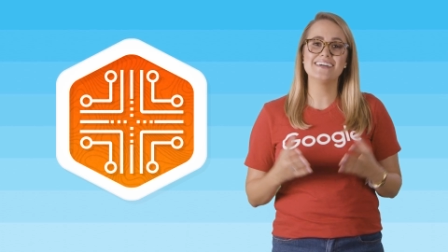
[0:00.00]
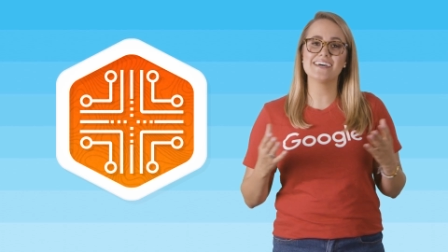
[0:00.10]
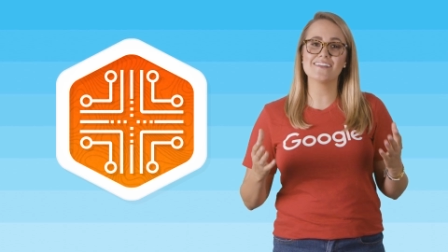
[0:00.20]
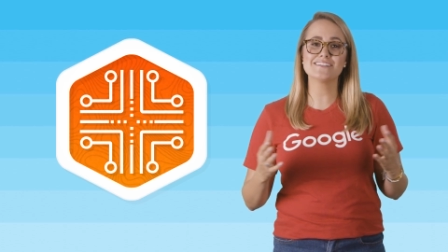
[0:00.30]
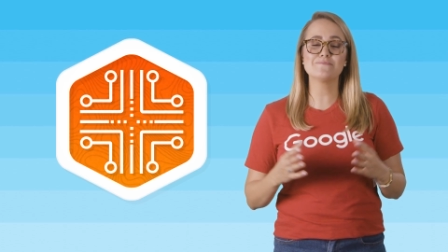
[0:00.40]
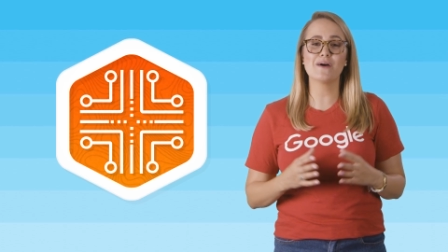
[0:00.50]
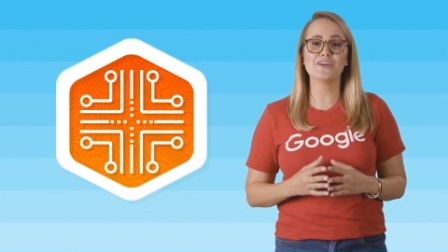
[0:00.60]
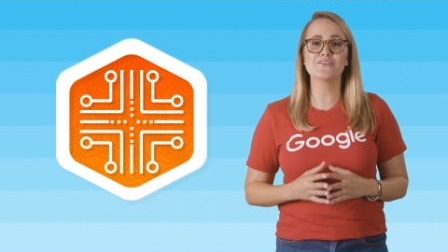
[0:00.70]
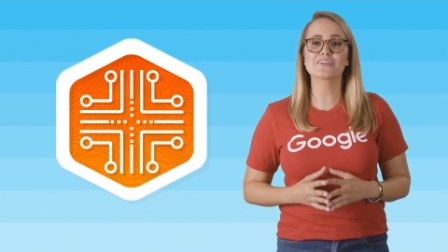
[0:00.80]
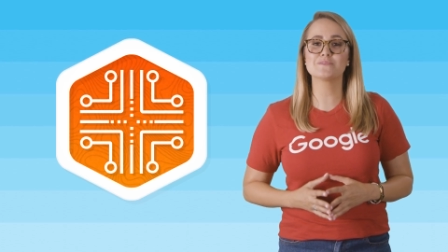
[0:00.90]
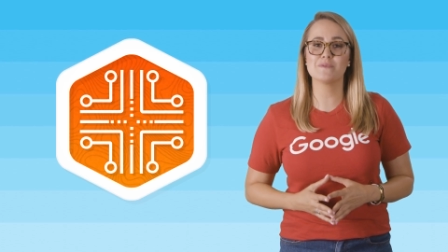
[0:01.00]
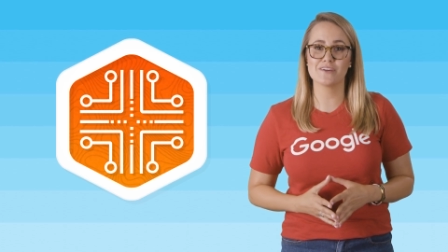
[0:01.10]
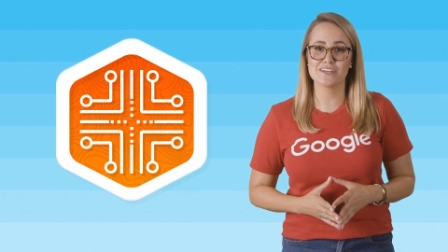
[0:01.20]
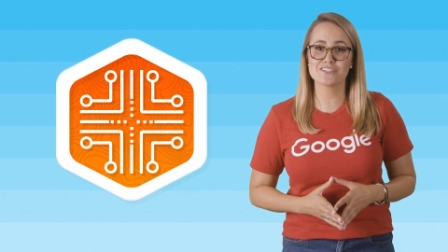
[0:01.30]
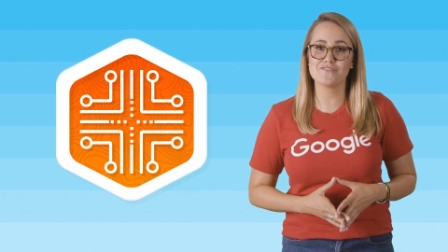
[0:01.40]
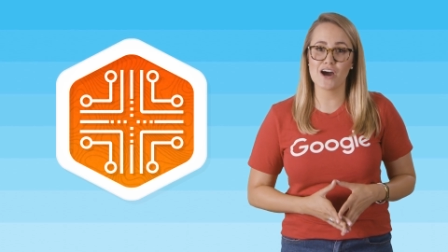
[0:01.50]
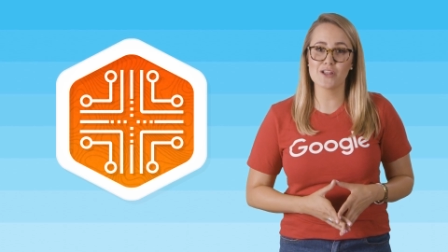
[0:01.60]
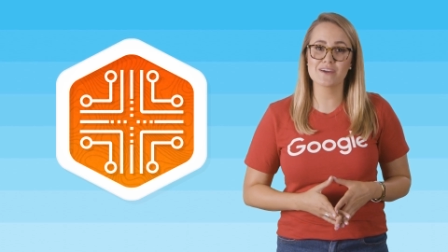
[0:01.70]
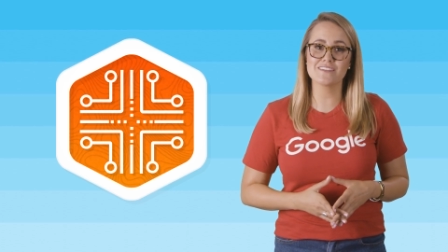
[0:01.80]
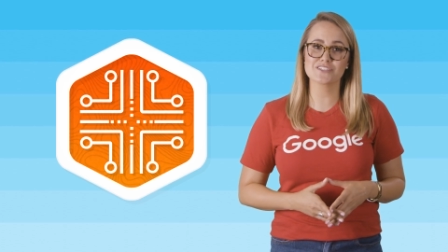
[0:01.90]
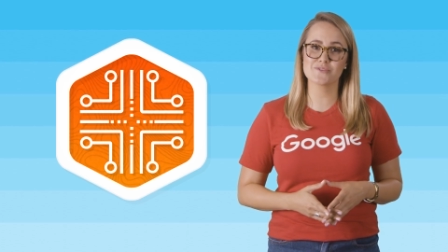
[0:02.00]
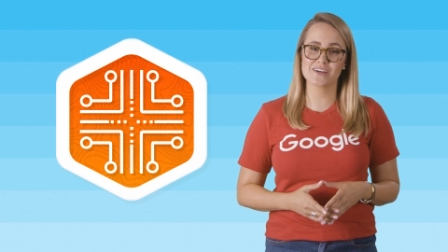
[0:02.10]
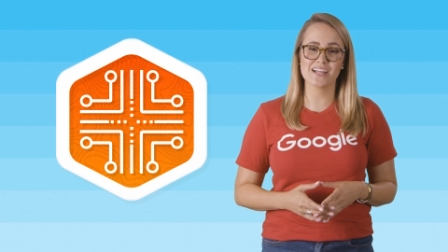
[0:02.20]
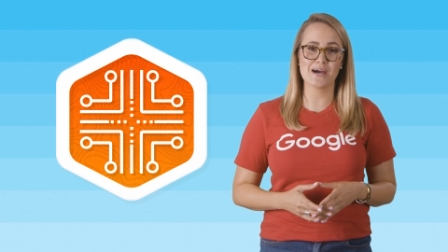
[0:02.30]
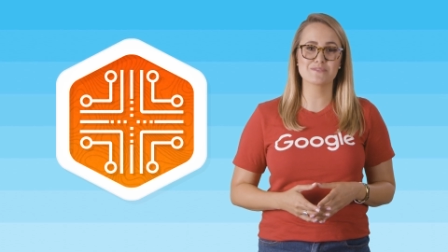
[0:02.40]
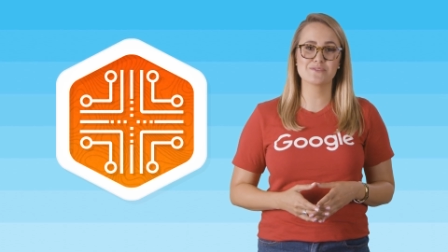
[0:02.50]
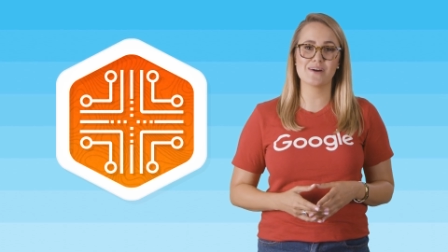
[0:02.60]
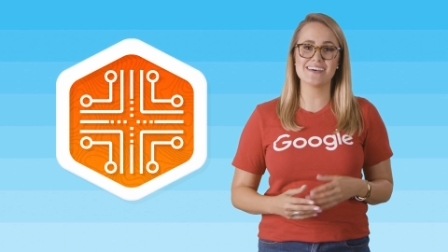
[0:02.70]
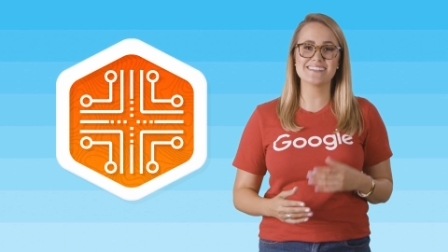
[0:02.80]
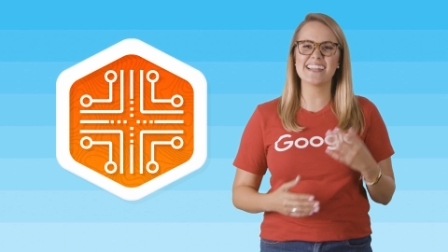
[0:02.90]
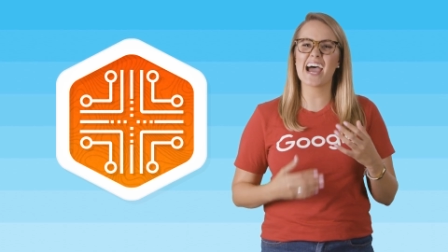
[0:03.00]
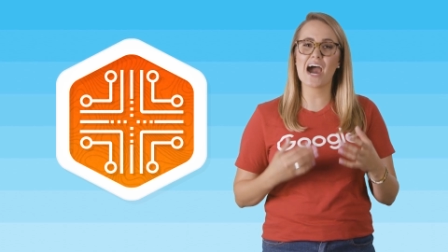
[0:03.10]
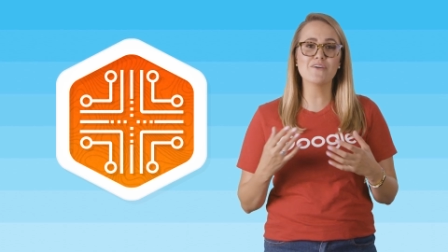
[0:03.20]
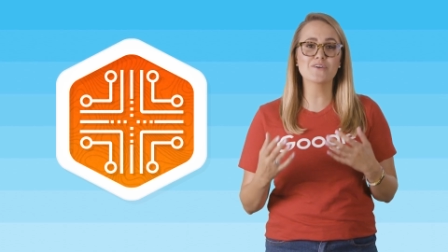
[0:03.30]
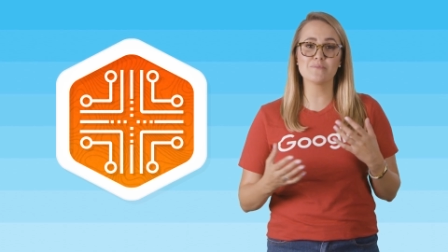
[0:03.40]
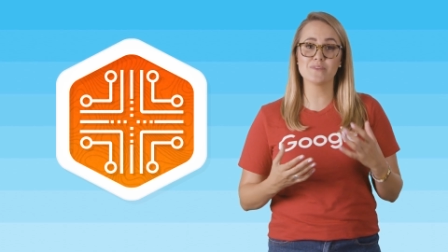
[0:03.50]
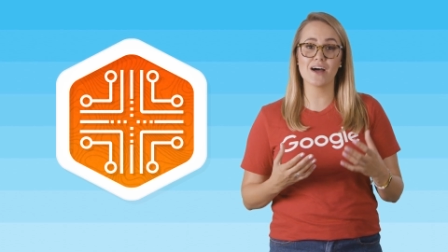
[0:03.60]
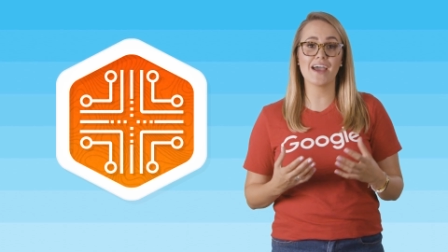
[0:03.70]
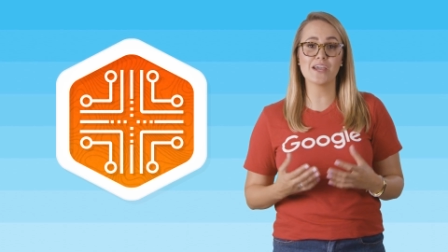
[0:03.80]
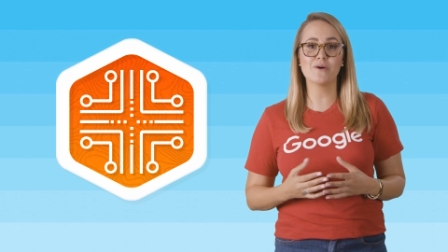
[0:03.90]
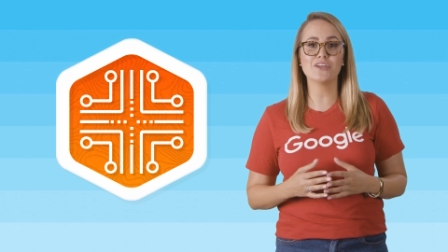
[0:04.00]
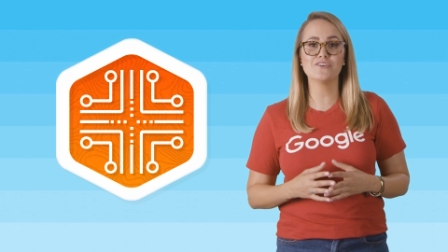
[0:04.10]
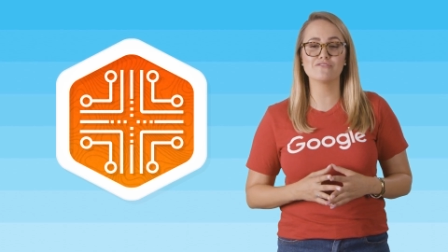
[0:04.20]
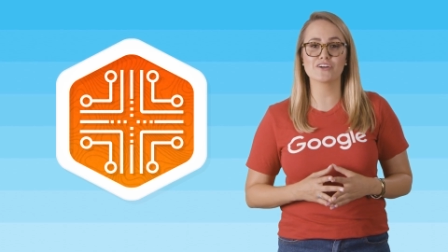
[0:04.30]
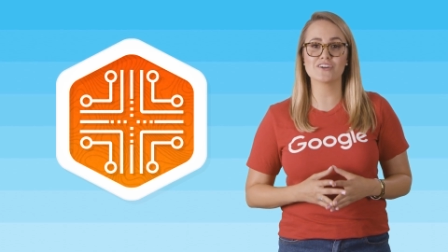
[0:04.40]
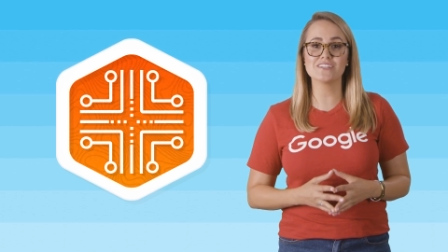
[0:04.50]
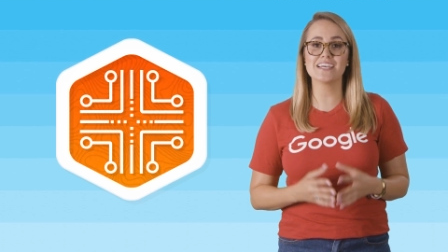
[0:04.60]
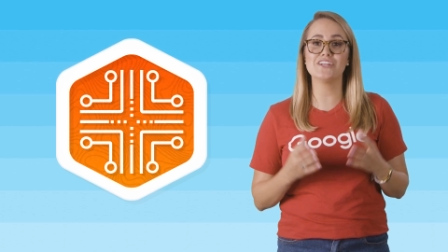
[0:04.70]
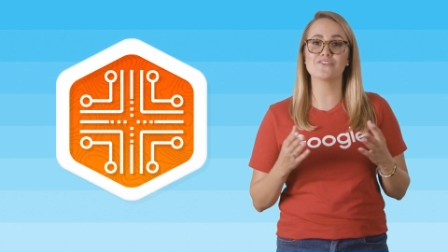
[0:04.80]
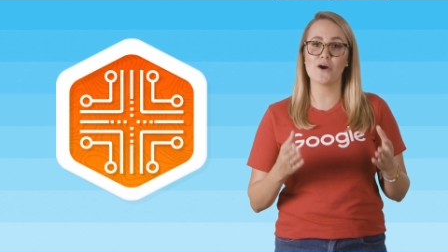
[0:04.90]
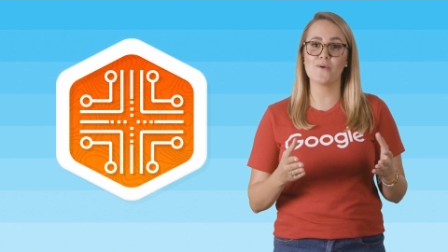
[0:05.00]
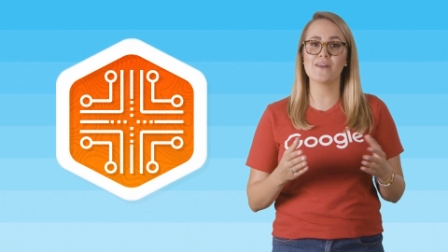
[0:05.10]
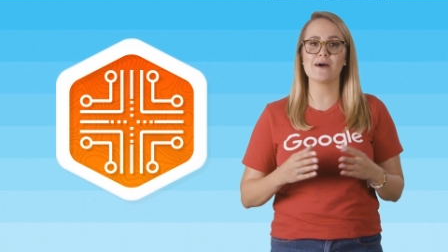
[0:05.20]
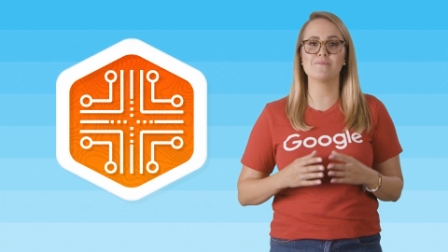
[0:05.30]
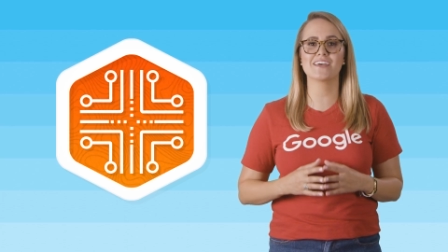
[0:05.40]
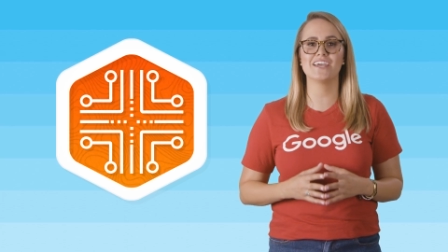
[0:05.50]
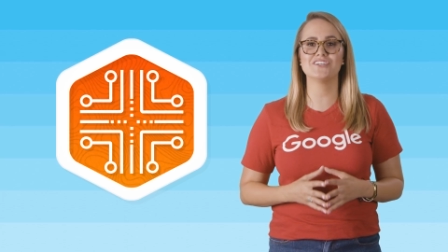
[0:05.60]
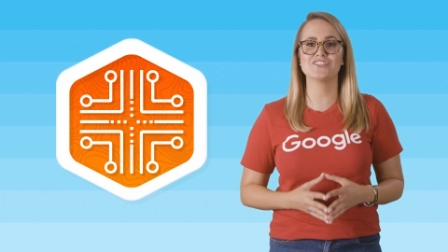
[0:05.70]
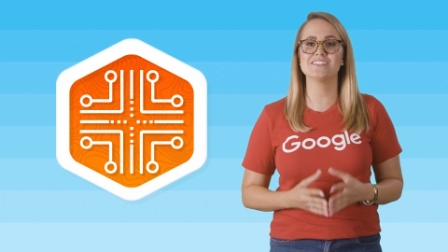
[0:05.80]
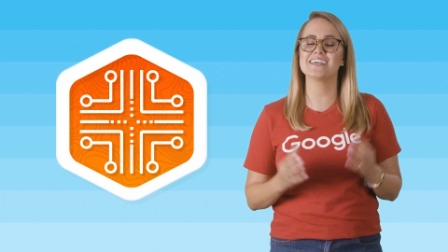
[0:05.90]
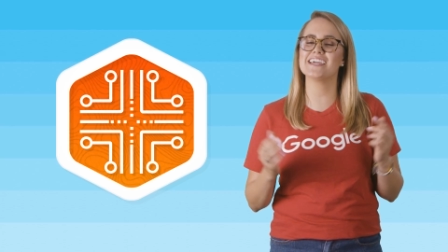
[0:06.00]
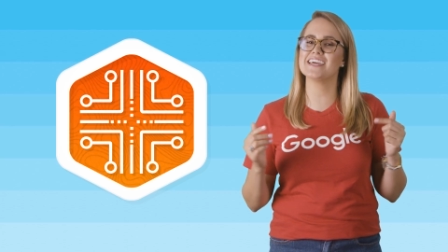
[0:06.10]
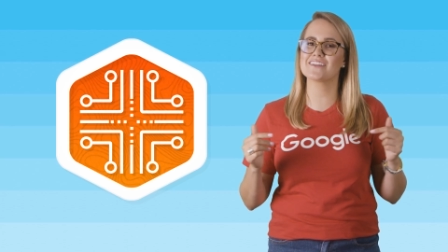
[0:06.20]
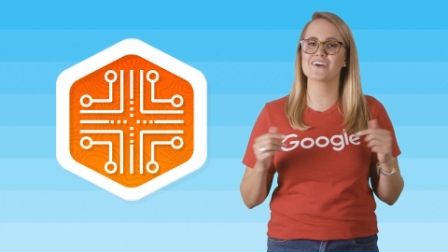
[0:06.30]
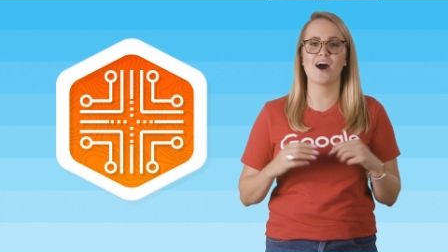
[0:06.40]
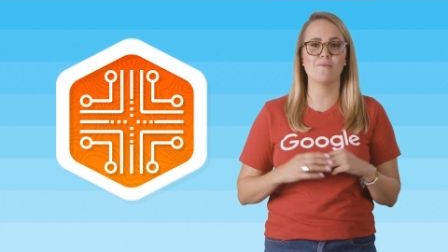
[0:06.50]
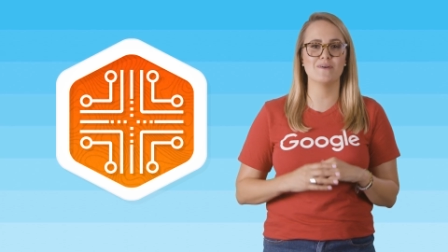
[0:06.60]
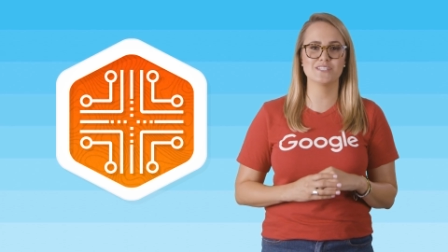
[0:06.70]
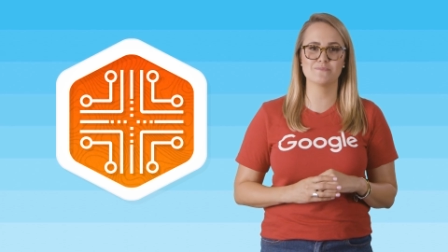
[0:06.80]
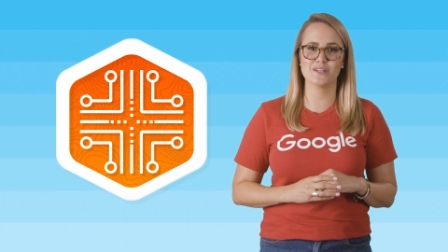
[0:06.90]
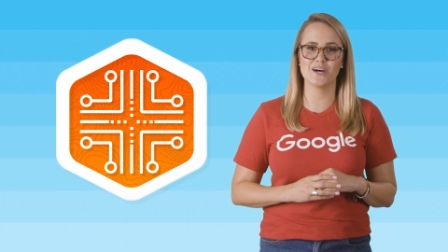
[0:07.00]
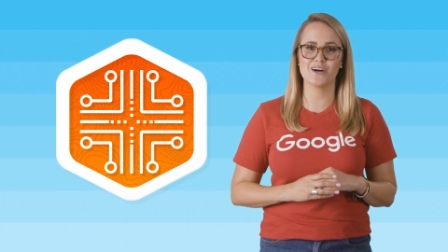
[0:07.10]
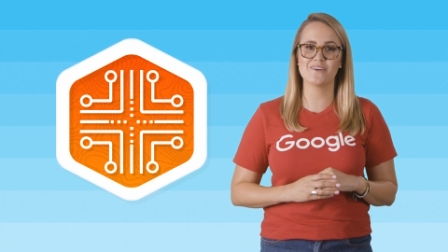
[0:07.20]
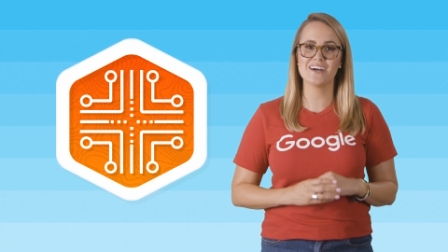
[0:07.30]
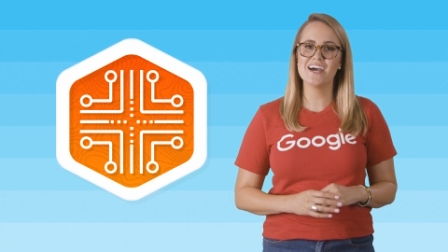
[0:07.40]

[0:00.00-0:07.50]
Tell us about your experience following this Qwiklabs quest and how you're applying what you've learned in your own applications in the comments below.